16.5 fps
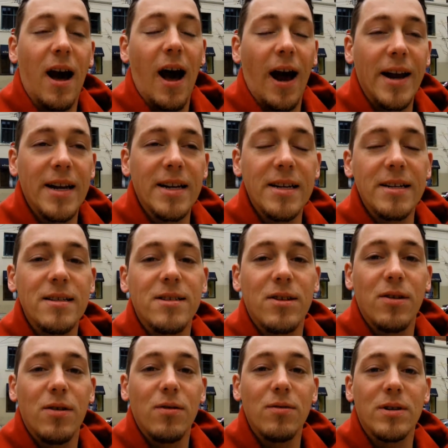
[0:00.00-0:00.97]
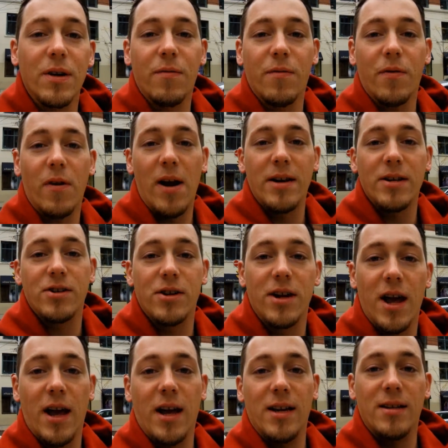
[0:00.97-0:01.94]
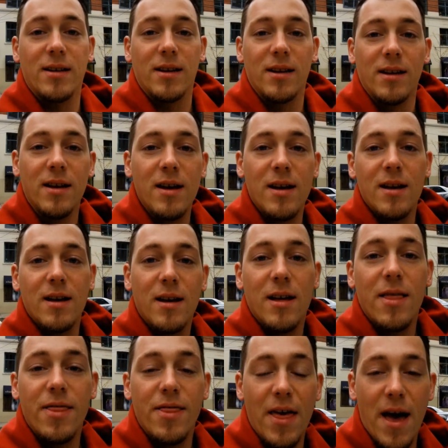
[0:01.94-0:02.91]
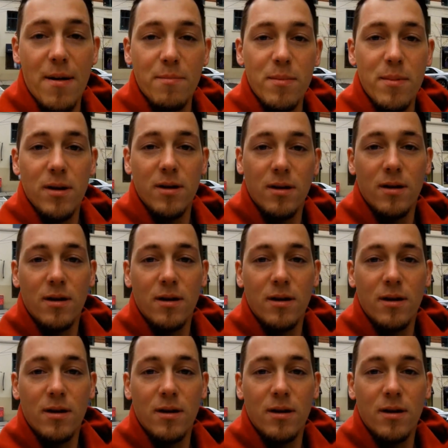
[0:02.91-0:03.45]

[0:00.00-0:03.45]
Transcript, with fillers: I need to differentiate them